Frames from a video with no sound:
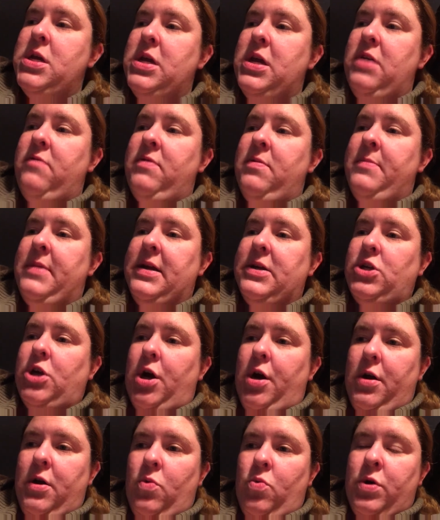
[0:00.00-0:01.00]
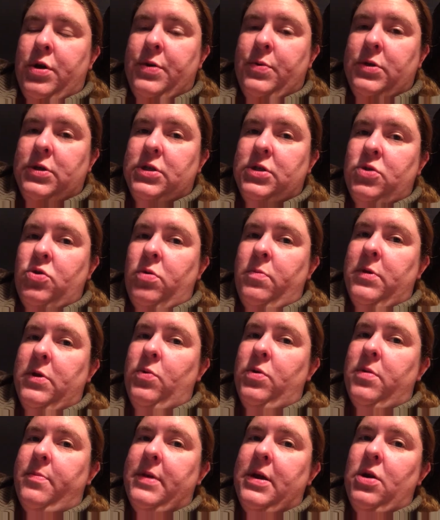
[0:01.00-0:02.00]
Even my target one, which is
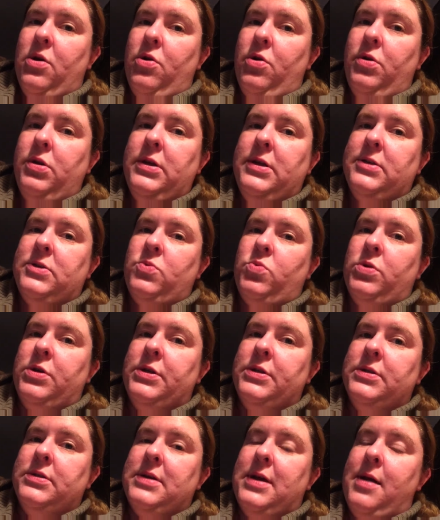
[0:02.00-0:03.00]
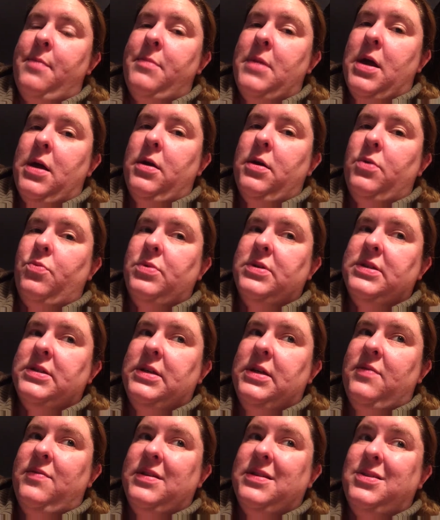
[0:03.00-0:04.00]
normally one of my earliest ones, I'm not going to
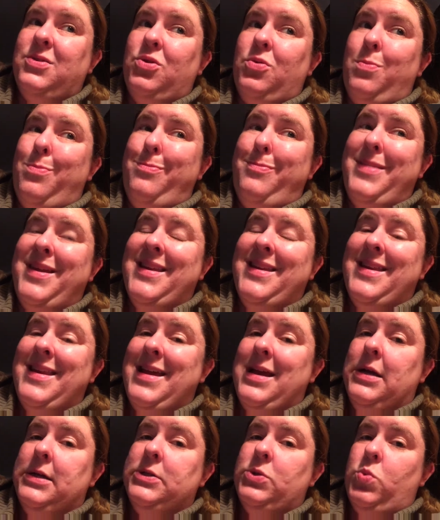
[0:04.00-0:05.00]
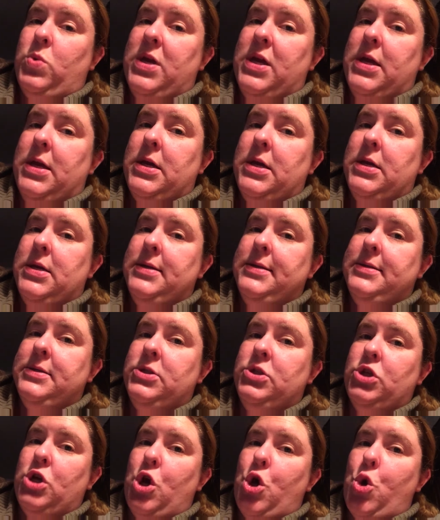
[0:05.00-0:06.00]
receive until mid next week.
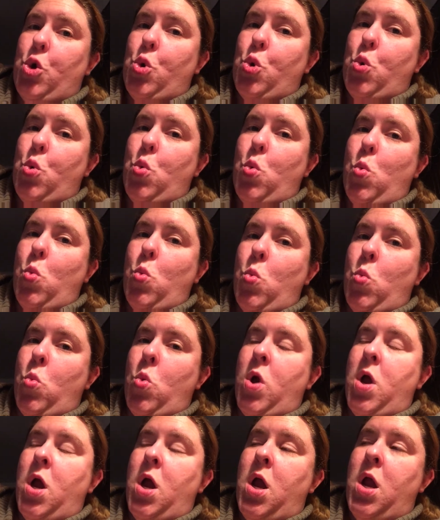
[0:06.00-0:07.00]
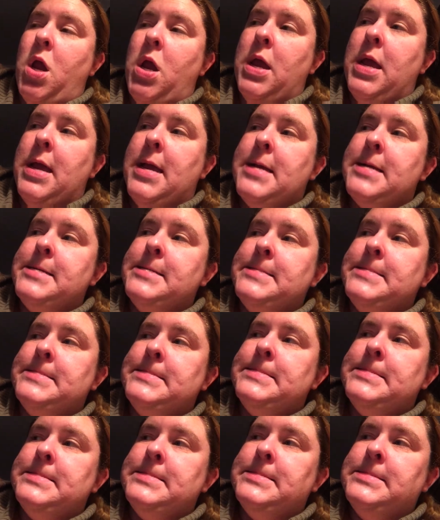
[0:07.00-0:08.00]
So
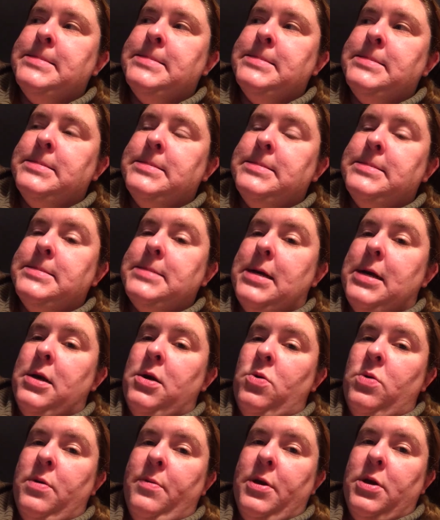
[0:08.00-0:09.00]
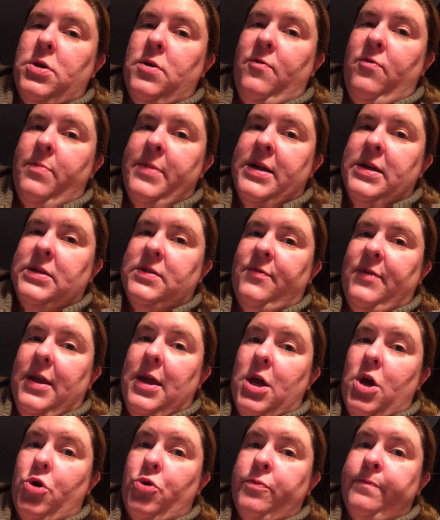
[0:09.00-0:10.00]
I don't know what I'm going to do for Monday's
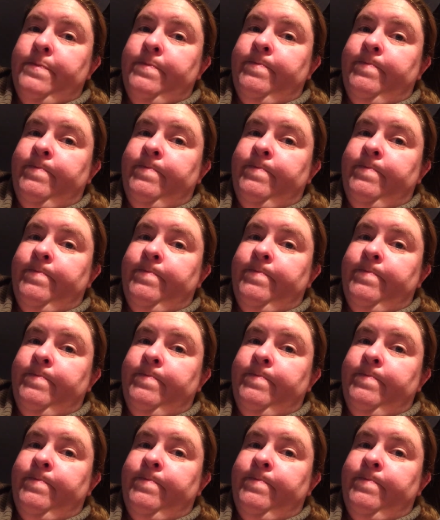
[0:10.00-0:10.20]
video.